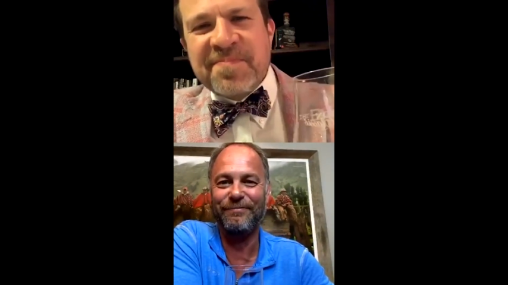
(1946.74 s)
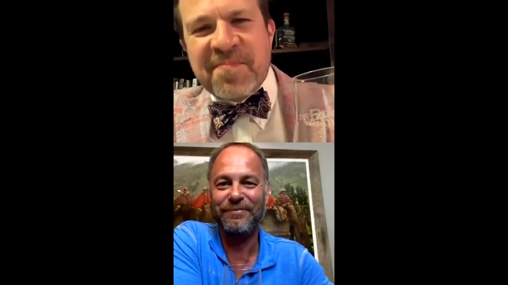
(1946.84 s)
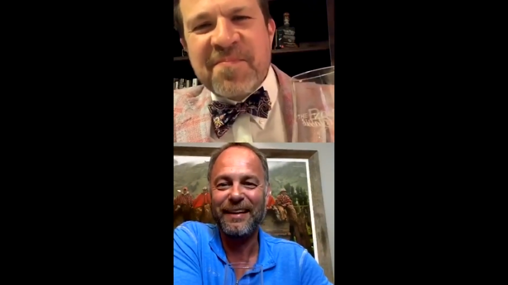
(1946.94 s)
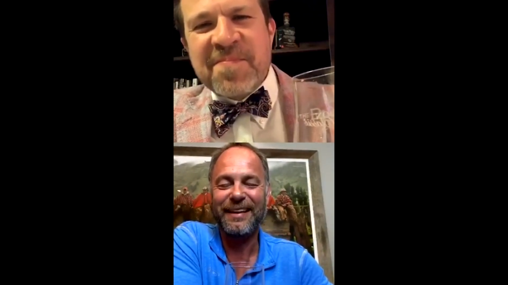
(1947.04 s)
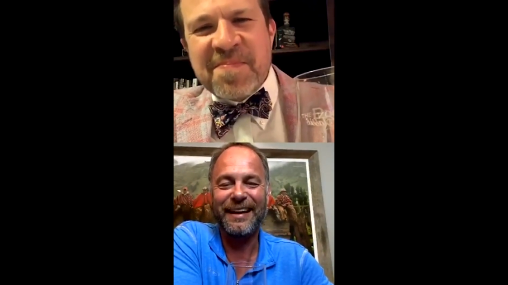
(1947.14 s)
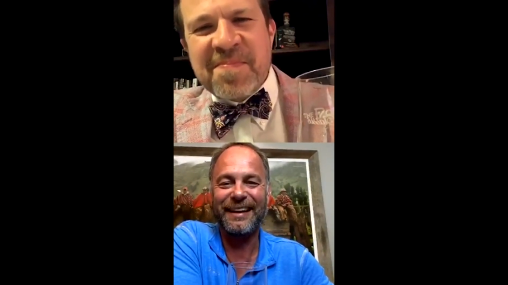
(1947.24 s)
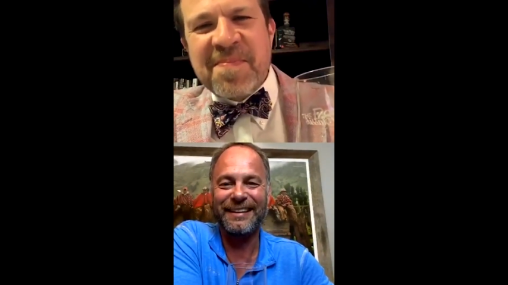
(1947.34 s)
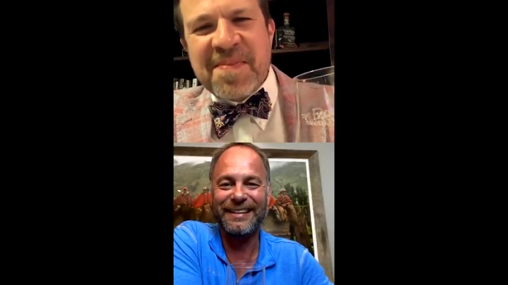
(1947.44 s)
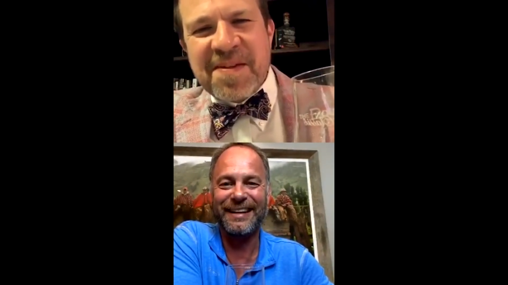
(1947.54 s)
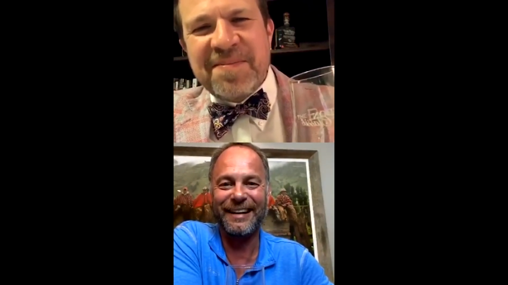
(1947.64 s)
Speaker 1: kind of digging
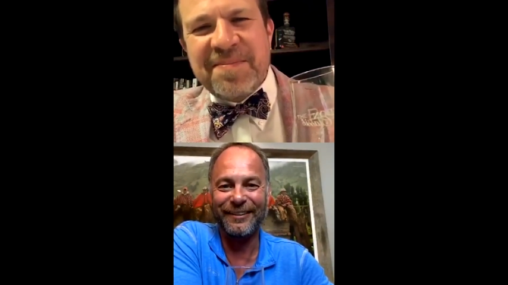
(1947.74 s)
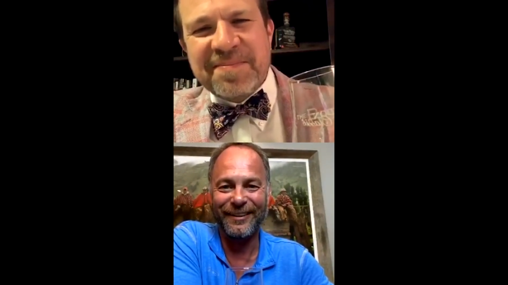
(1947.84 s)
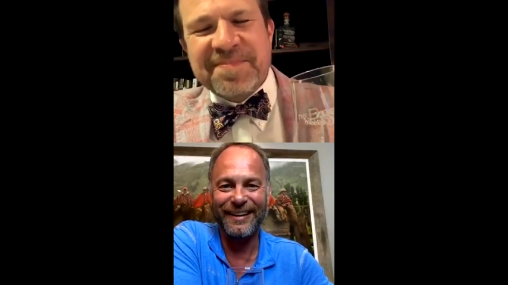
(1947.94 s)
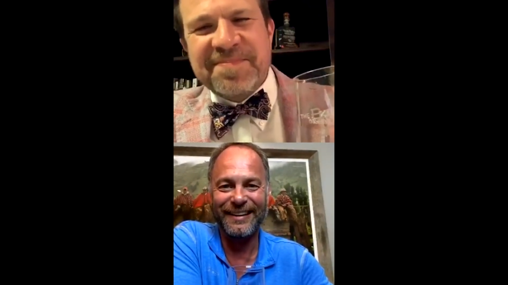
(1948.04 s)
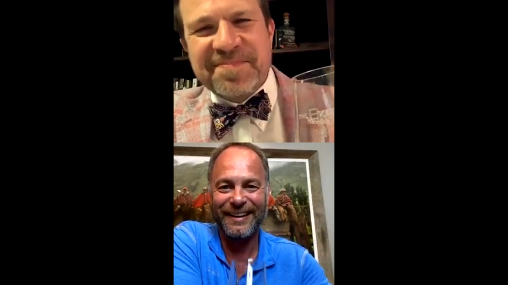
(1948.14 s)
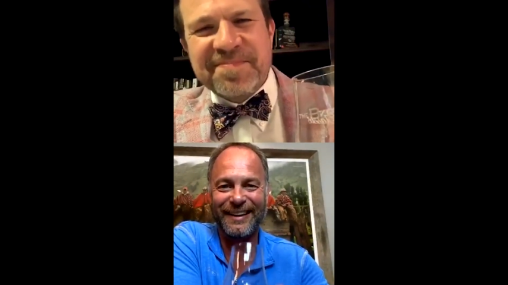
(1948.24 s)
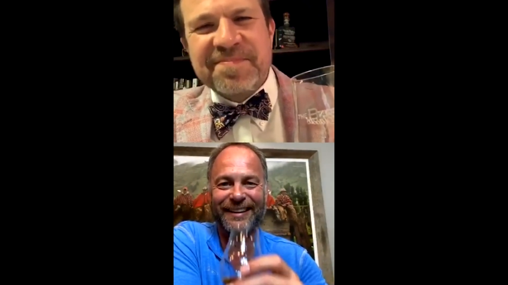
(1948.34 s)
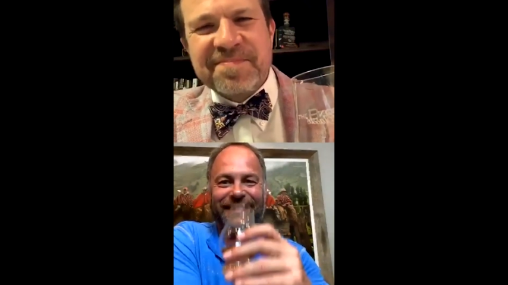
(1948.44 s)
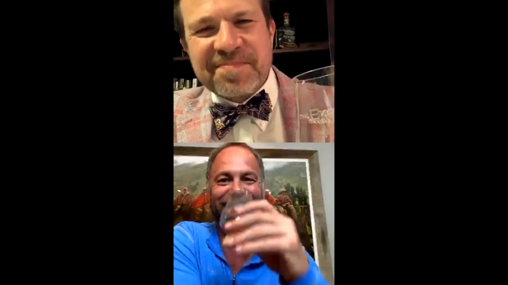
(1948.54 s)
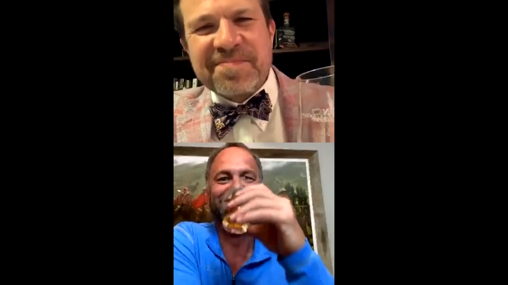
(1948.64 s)
it right now.
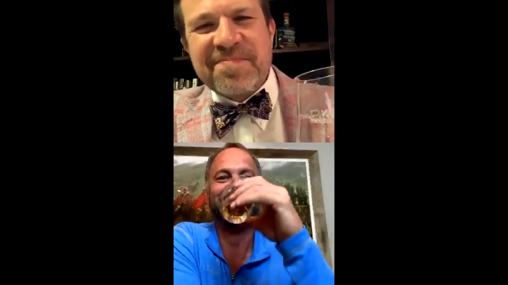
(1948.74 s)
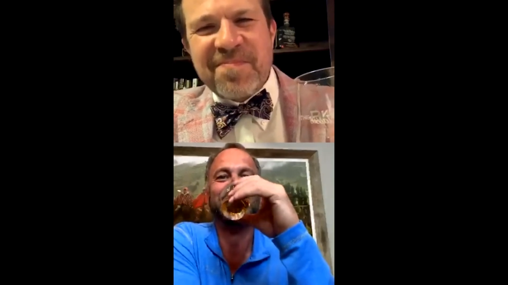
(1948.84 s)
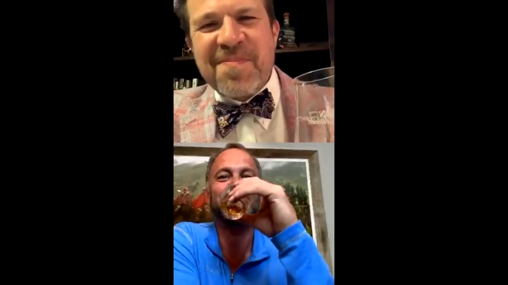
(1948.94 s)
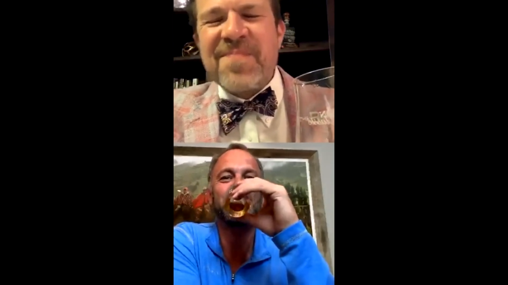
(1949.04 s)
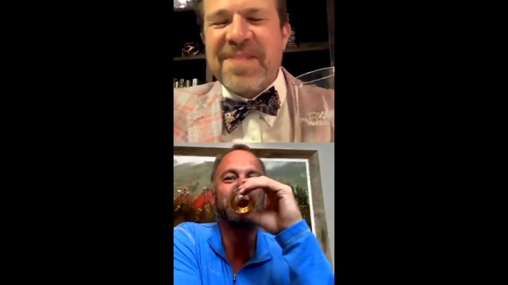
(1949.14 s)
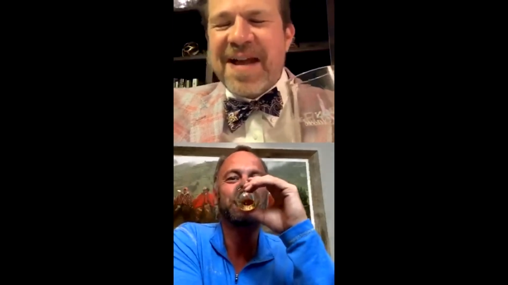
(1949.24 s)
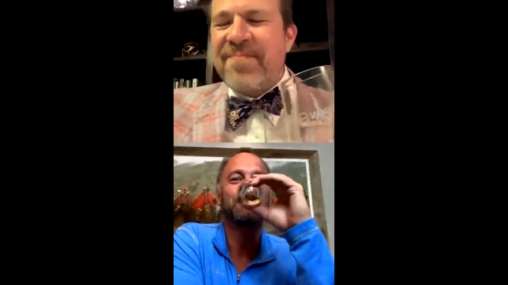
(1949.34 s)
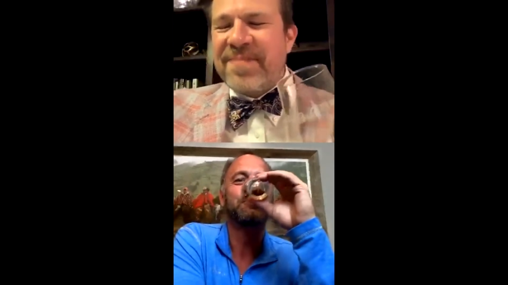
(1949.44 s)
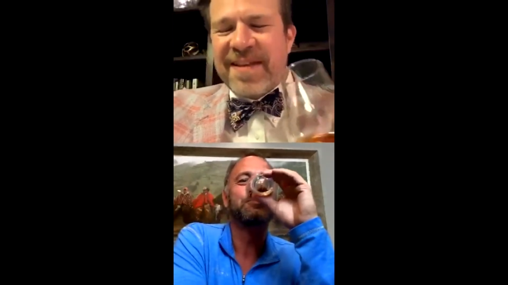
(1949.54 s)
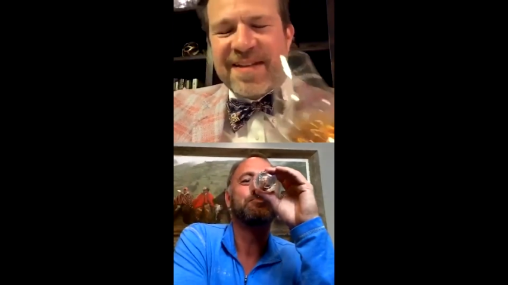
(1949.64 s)
Speaker 2: Yeah, it is
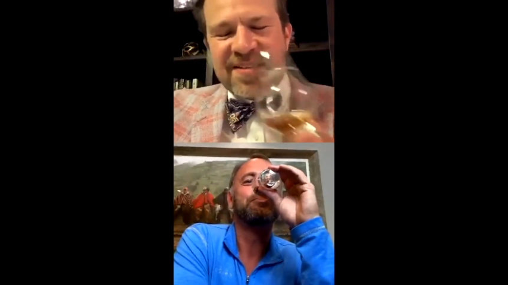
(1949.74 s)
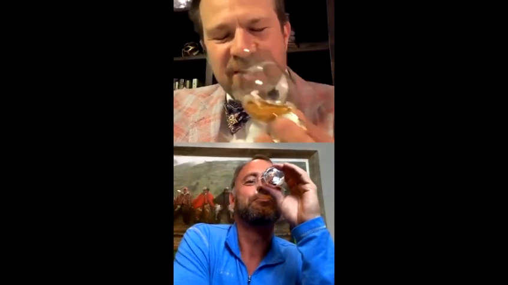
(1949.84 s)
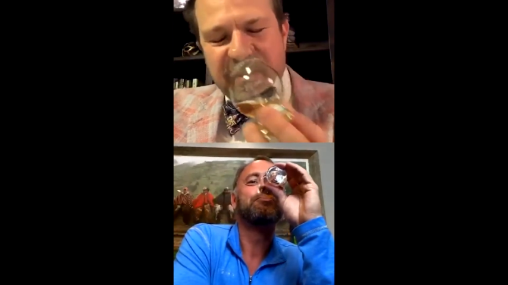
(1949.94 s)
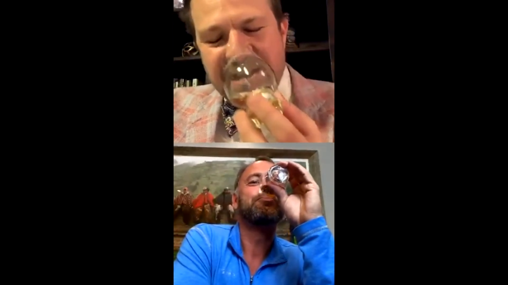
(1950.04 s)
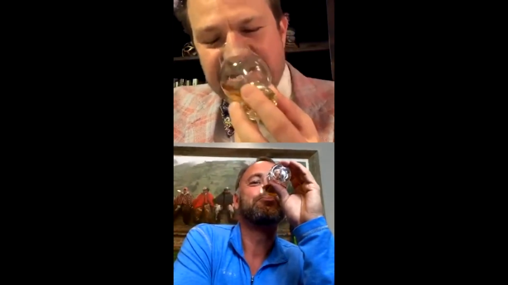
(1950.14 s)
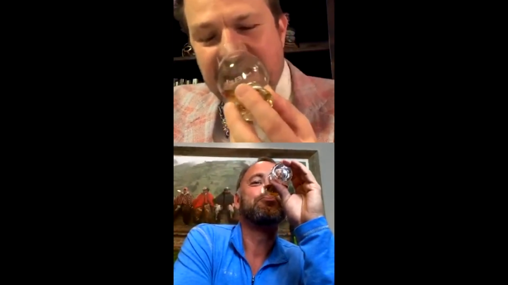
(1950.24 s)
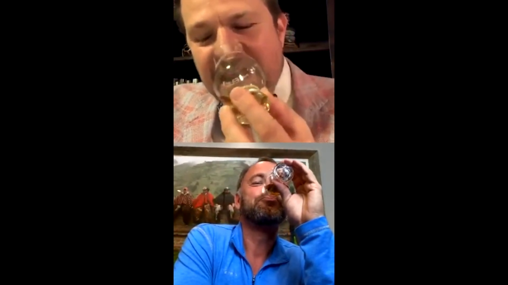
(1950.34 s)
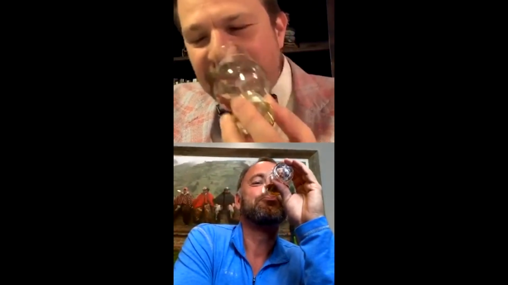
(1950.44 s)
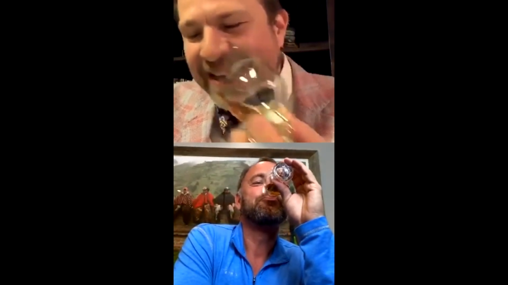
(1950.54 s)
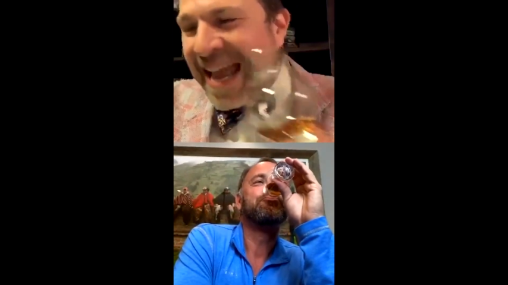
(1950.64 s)
so nice. The
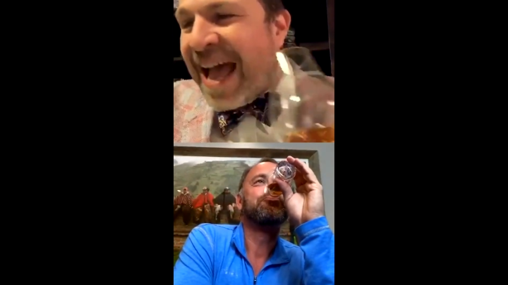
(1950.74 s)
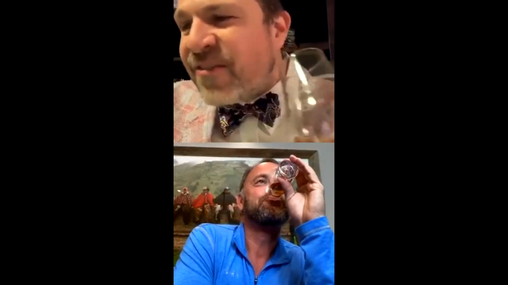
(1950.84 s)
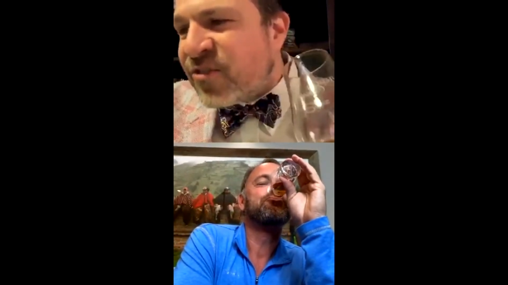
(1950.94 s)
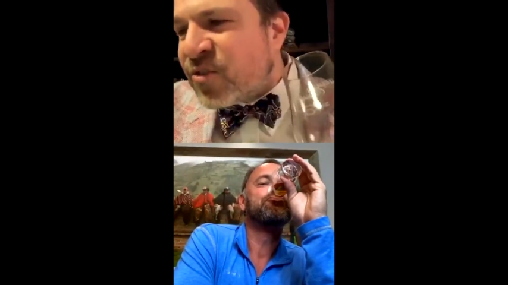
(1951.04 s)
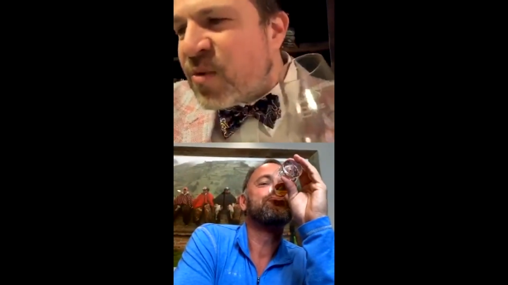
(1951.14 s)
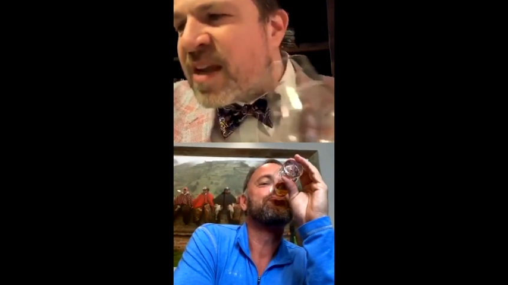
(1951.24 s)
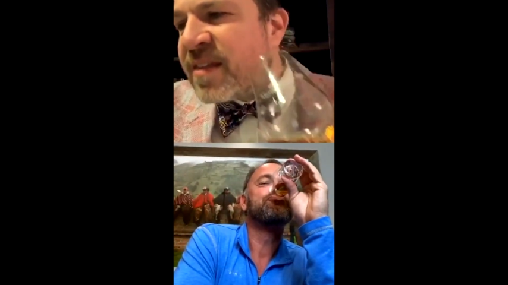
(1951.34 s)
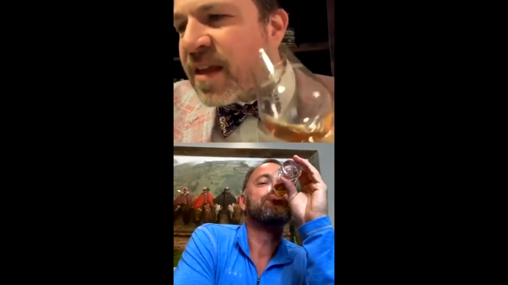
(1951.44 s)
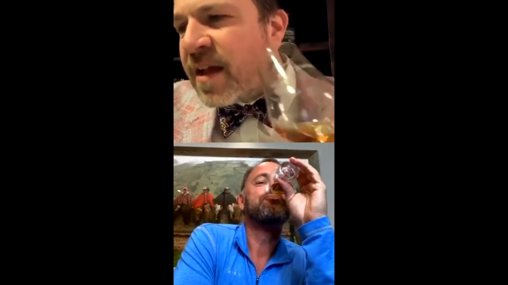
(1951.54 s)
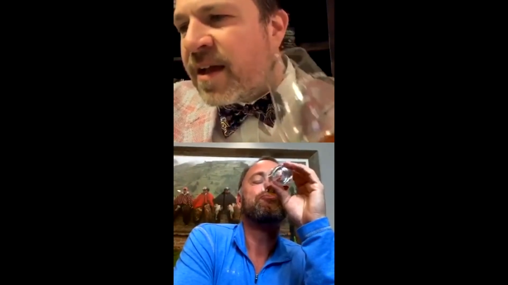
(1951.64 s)
cask strength, and
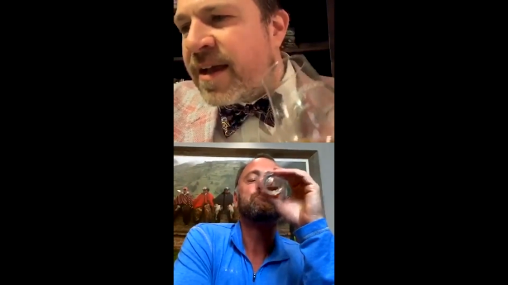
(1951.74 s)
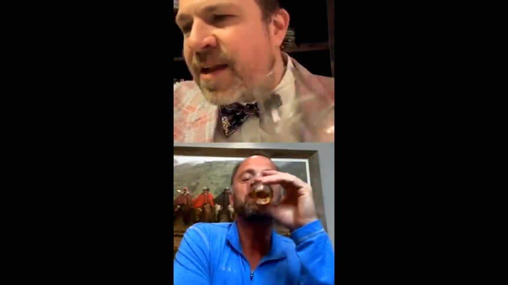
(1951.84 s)
I'm glad we